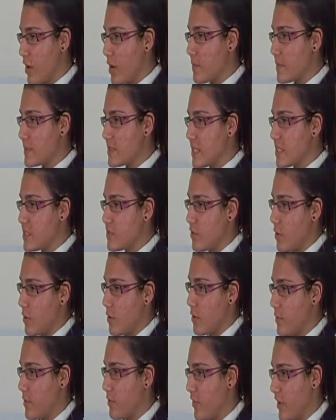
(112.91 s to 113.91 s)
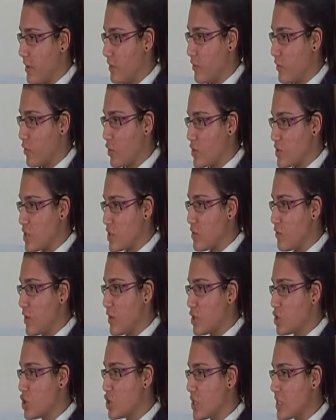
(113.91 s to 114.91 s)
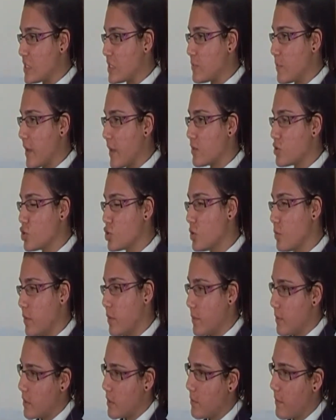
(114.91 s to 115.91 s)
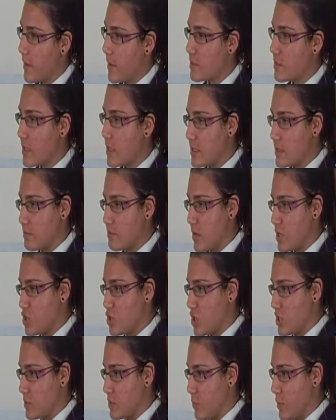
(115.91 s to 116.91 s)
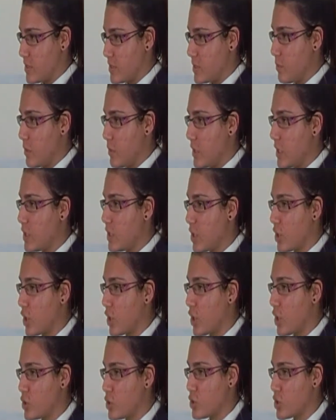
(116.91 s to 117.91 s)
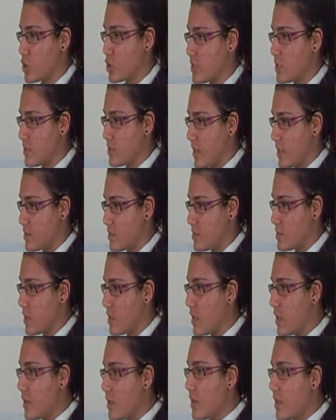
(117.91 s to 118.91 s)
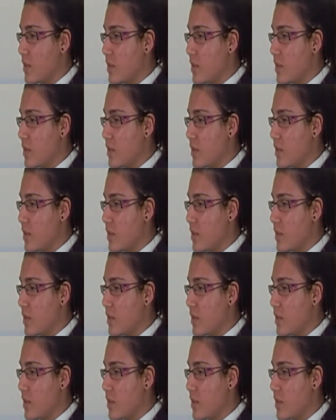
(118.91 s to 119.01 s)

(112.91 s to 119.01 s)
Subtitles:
herbicides from a preventive conservation aspect should be minimized as much as possible in archaeological sites.